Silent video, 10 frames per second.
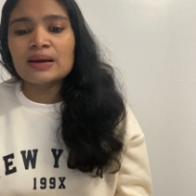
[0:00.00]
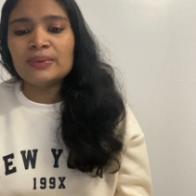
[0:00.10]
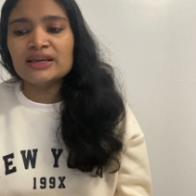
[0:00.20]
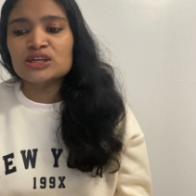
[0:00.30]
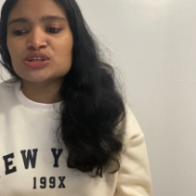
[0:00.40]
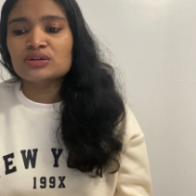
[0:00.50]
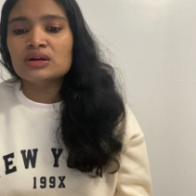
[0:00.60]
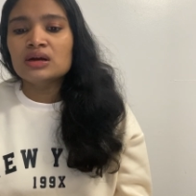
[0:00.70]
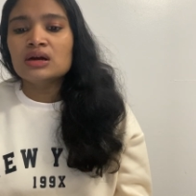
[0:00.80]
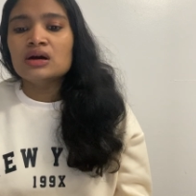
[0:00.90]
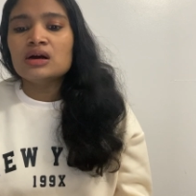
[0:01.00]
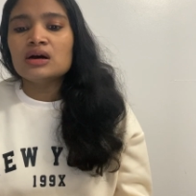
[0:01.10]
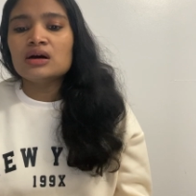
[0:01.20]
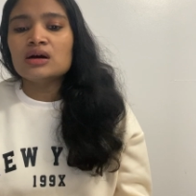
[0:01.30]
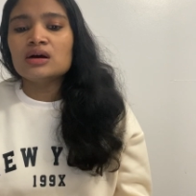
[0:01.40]
application
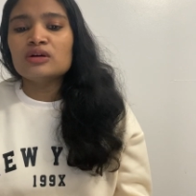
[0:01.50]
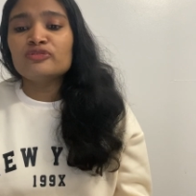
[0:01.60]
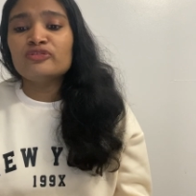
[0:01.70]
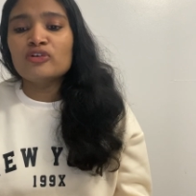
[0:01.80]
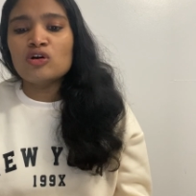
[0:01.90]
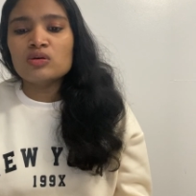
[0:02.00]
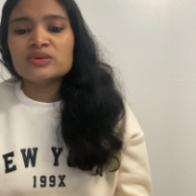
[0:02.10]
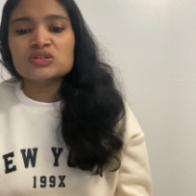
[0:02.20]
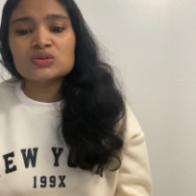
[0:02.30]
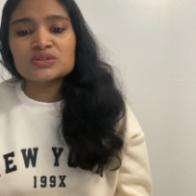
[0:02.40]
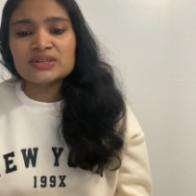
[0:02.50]
uh, form is also